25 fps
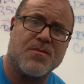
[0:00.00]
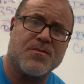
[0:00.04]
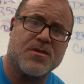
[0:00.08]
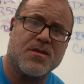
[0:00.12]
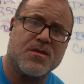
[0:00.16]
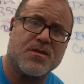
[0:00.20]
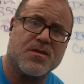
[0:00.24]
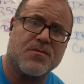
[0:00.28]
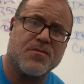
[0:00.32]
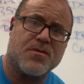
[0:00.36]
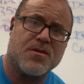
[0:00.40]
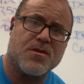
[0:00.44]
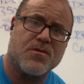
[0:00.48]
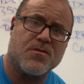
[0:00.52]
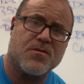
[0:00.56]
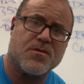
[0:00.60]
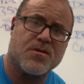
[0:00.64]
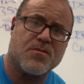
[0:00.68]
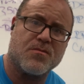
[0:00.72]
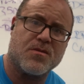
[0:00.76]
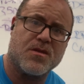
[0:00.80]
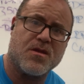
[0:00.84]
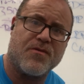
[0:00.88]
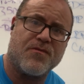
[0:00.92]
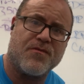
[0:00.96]
since I've been doing
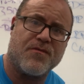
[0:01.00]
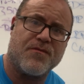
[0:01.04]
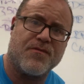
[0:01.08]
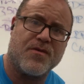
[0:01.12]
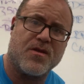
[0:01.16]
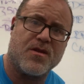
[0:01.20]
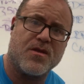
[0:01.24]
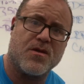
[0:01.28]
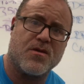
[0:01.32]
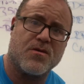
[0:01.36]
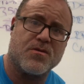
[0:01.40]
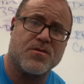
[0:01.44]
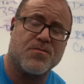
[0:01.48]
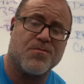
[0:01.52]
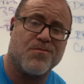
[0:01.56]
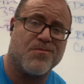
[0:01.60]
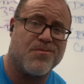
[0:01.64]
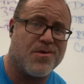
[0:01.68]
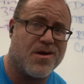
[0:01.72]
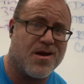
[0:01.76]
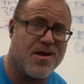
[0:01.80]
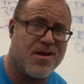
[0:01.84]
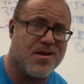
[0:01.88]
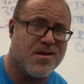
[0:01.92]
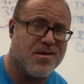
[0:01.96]
some different videos,
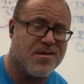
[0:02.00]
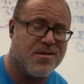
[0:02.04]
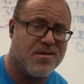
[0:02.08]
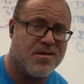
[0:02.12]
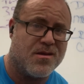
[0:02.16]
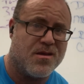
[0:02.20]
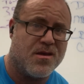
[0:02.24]
but